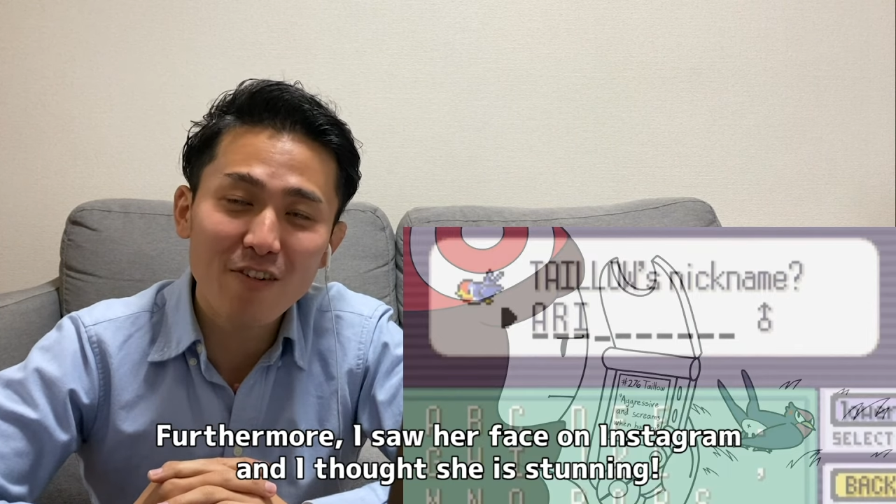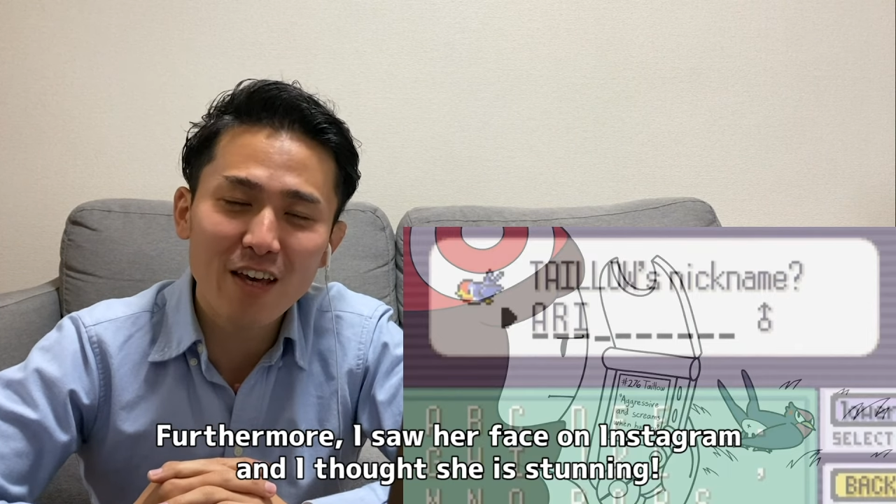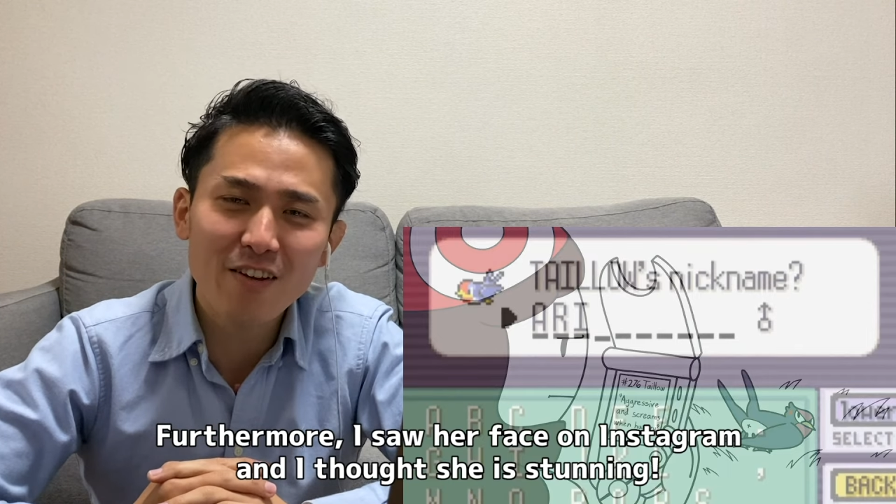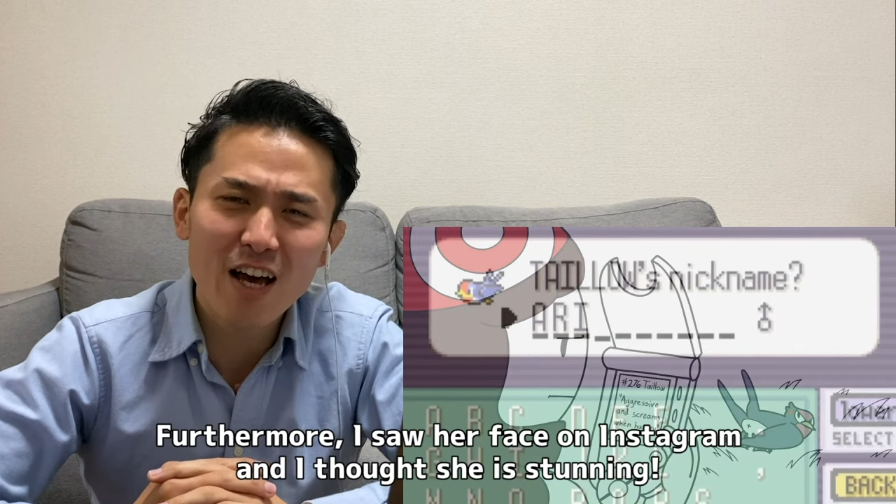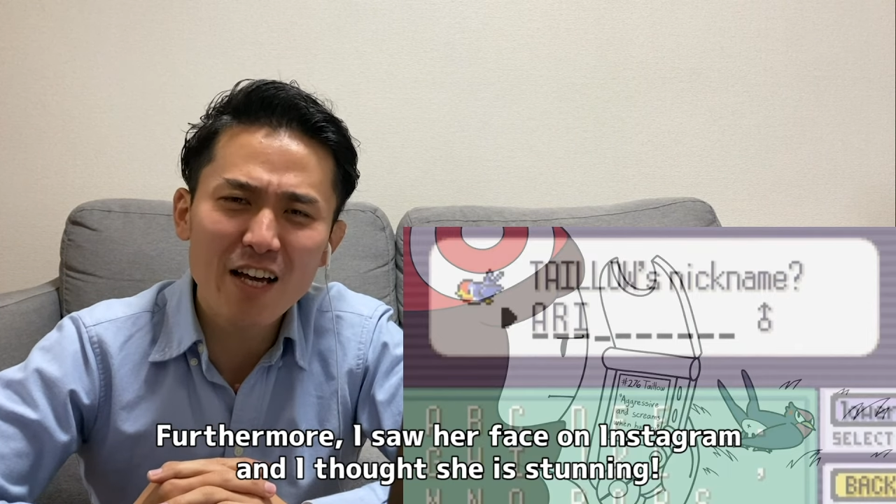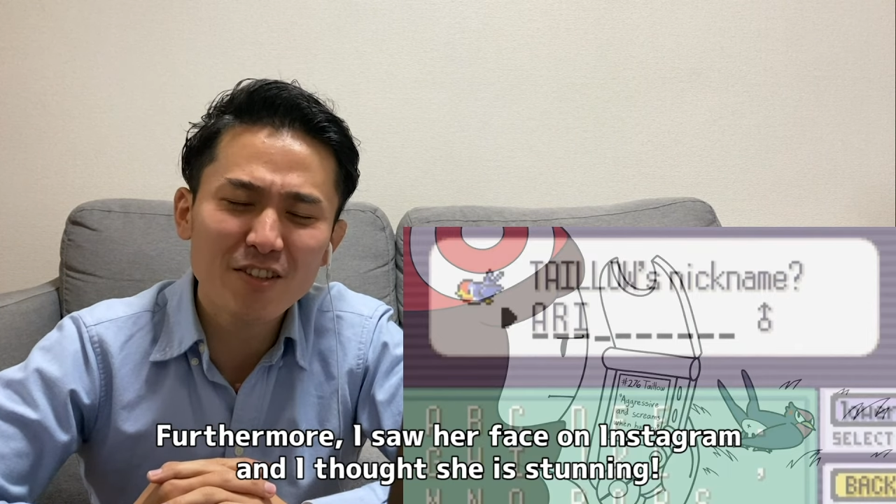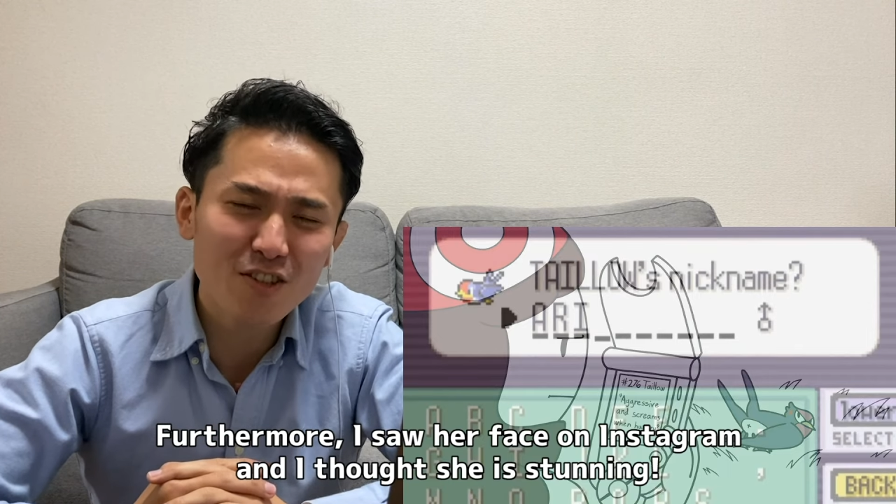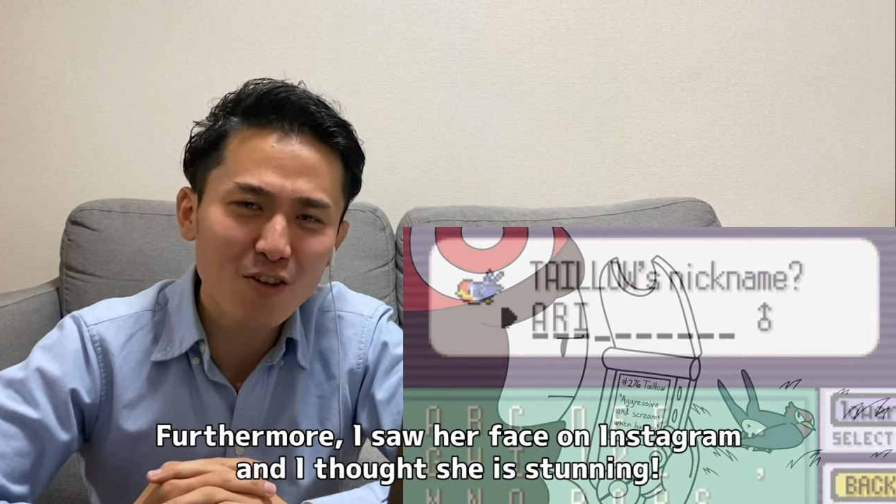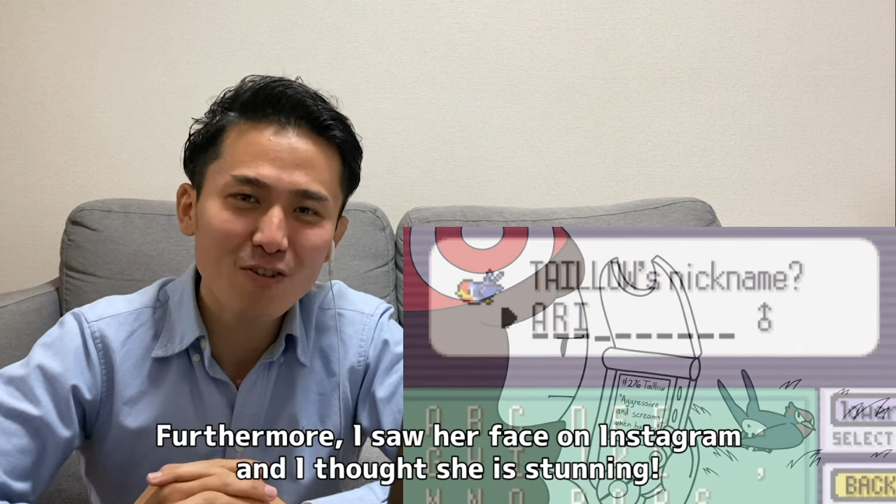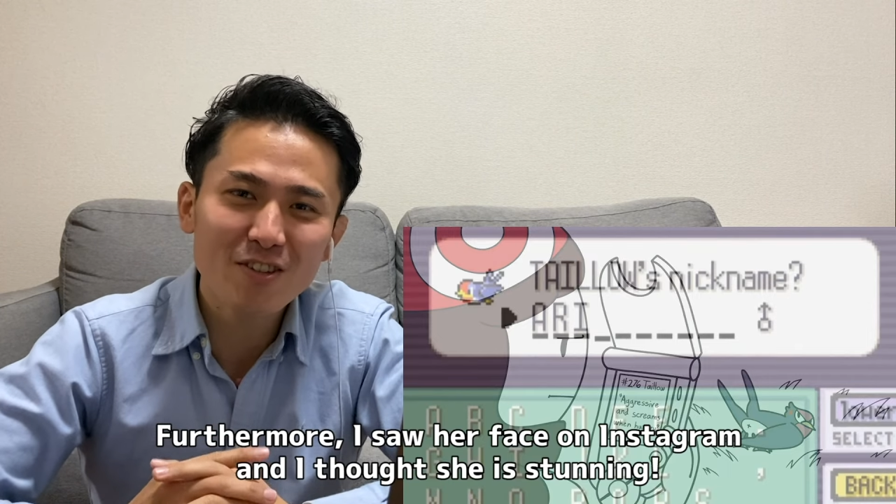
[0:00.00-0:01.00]
and I
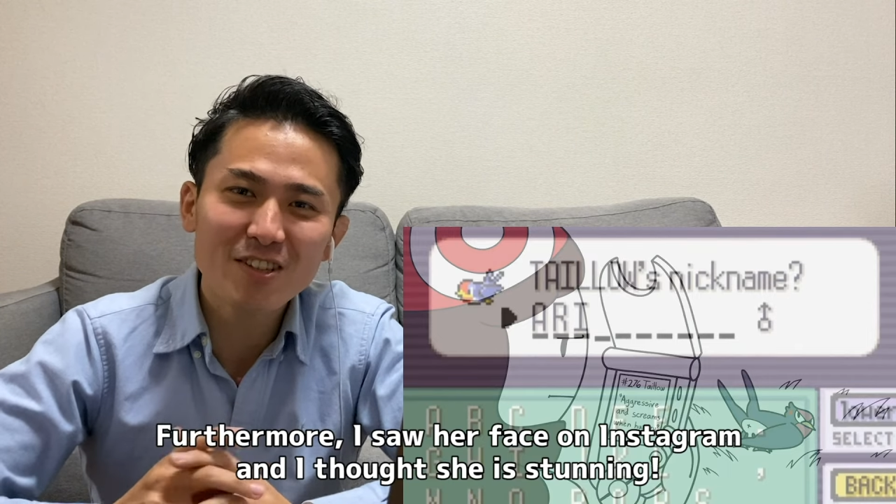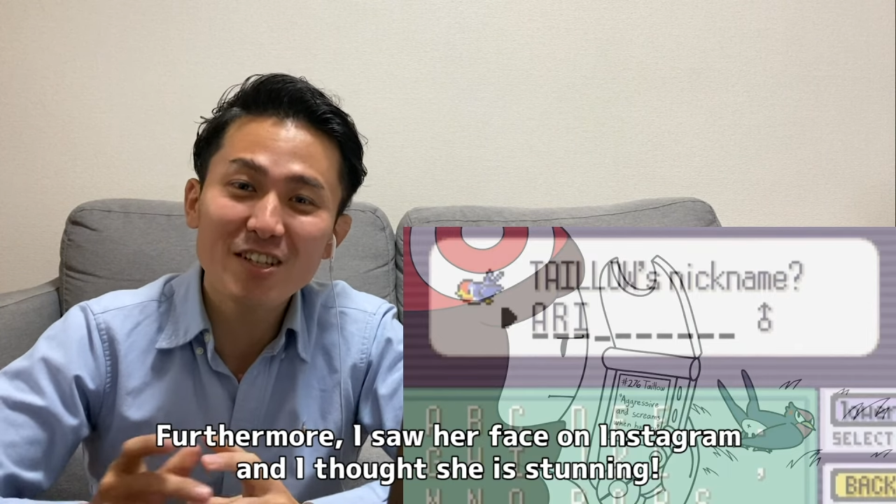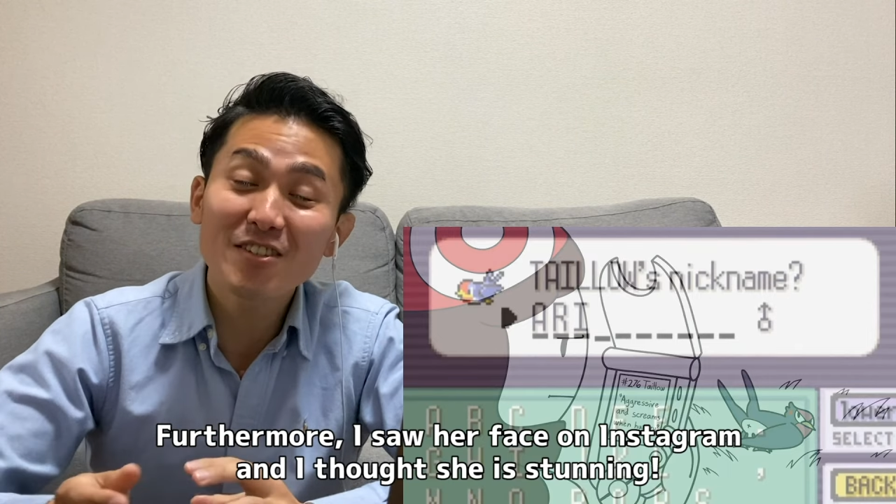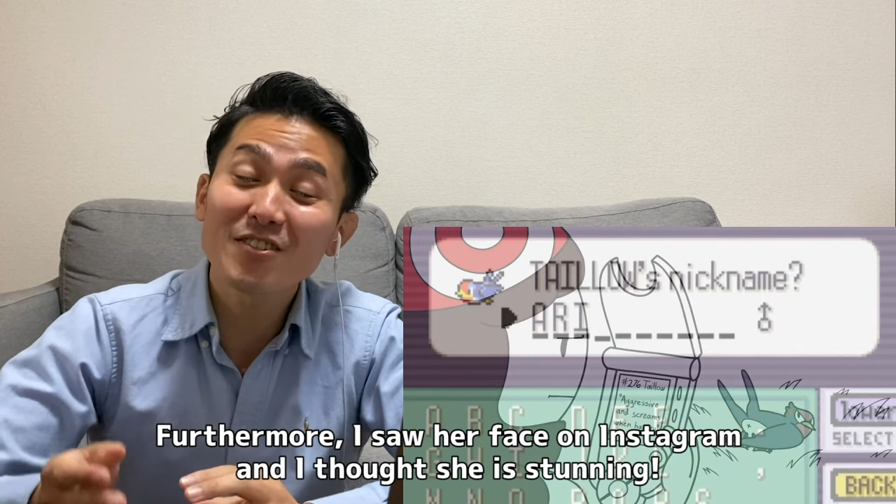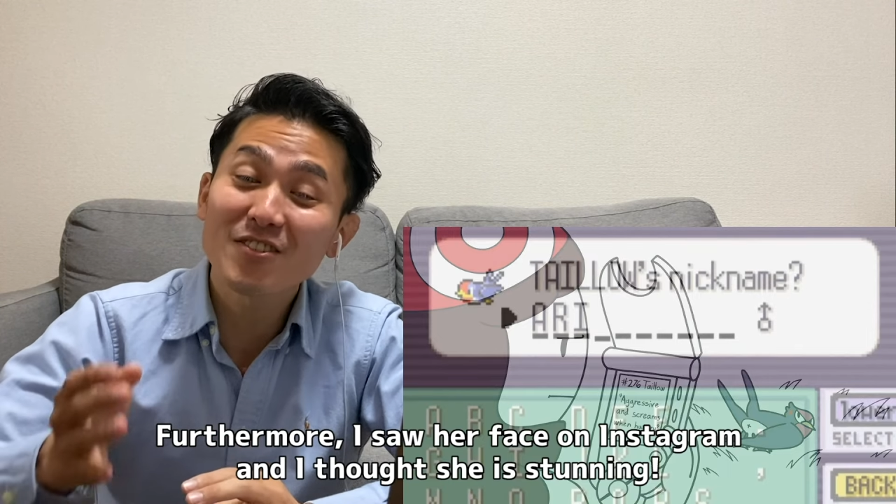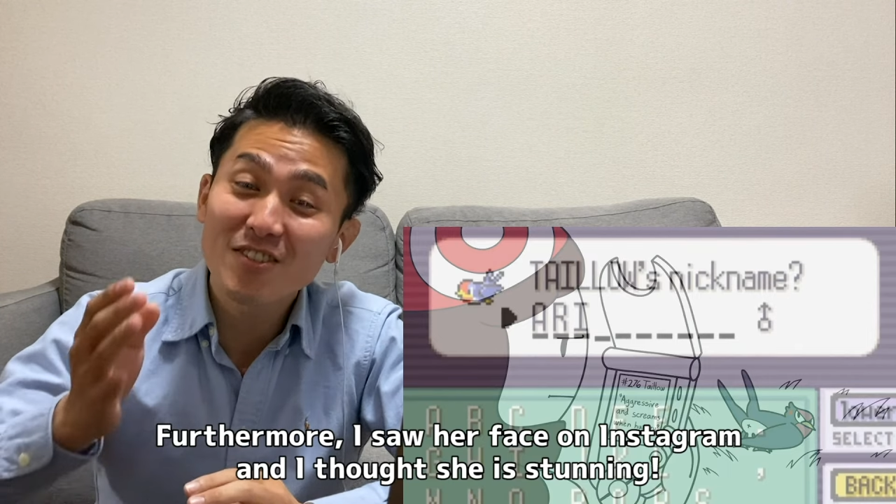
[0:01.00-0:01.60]
thought she's